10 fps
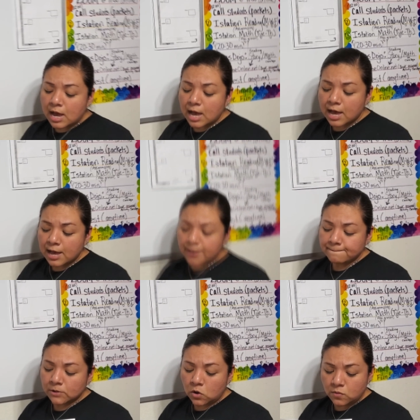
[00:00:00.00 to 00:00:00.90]

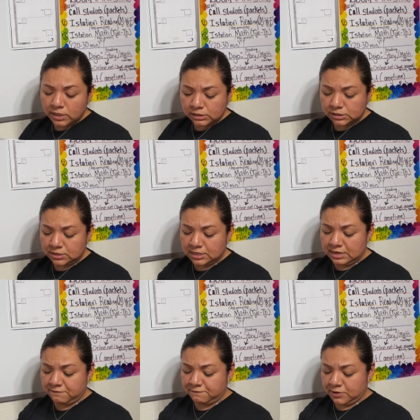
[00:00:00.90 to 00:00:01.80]
I'm going to
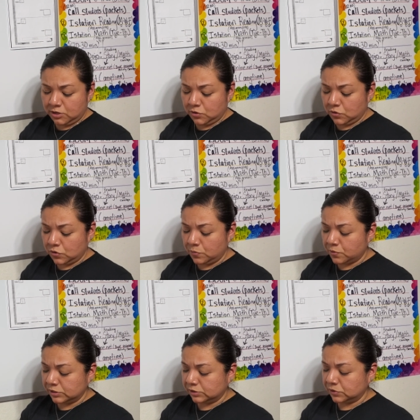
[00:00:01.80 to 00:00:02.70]
give you,
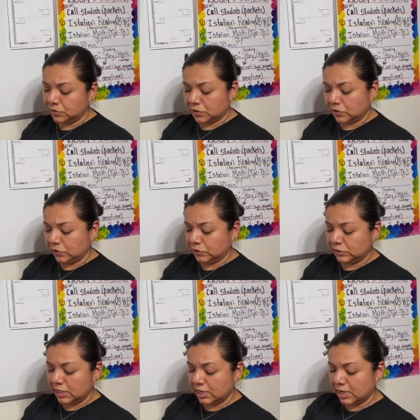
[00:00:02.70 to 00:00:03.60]
boys and girls,
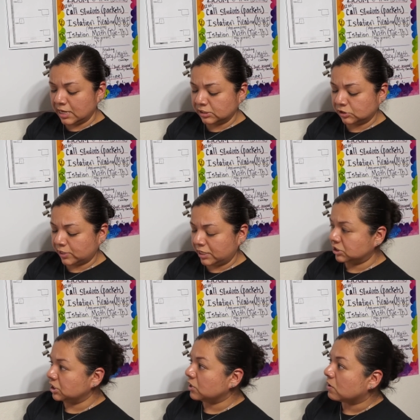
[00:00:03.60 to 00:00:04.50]
a
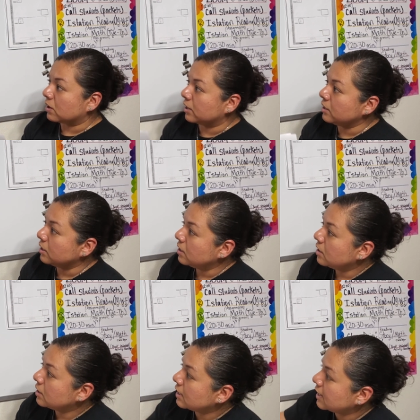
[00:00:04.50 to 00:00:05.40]
strategy card.
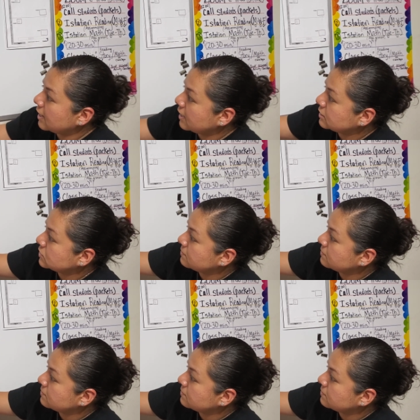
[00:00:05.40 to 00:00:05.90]
Okay, so